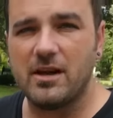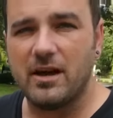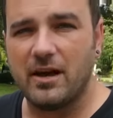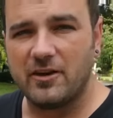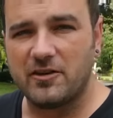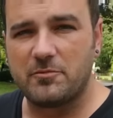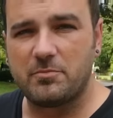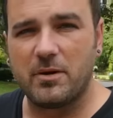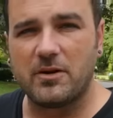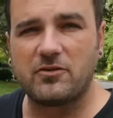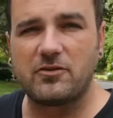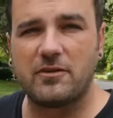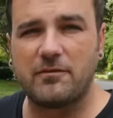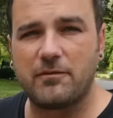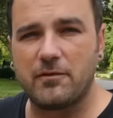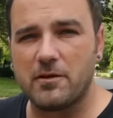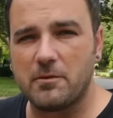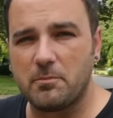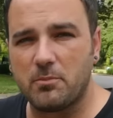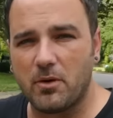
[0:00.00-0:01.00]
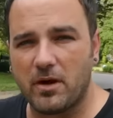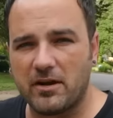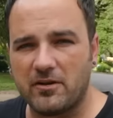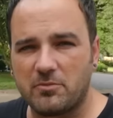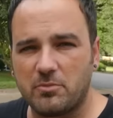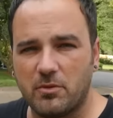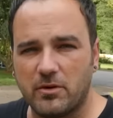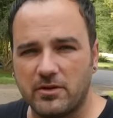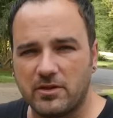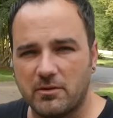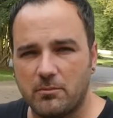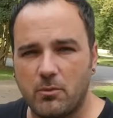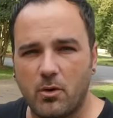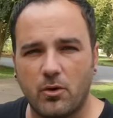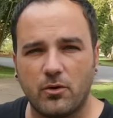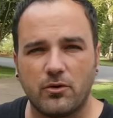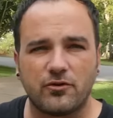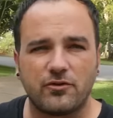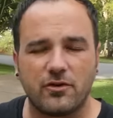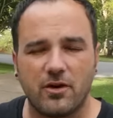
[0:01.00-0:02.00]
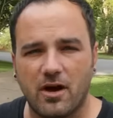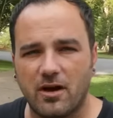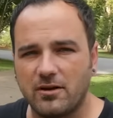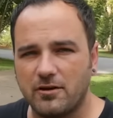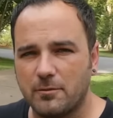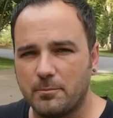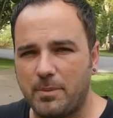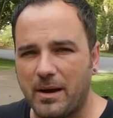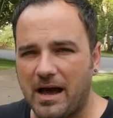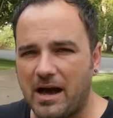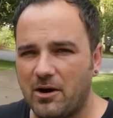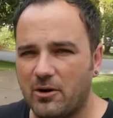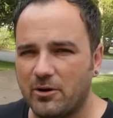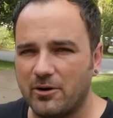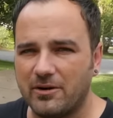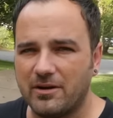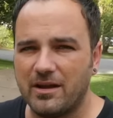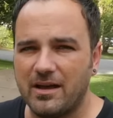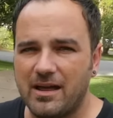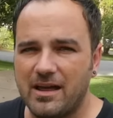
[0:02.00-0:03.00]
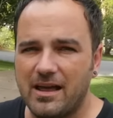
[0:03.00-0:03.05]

especially for the price point. The motors are underpowered.